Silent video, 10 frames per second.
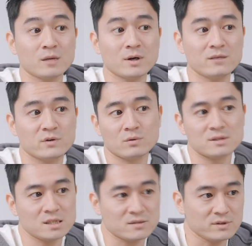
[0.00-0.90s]
the way, if you want
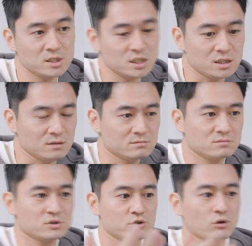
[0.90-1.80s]
to see DaVinci
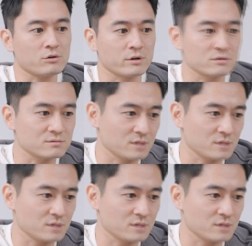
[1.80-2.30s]
tutorials,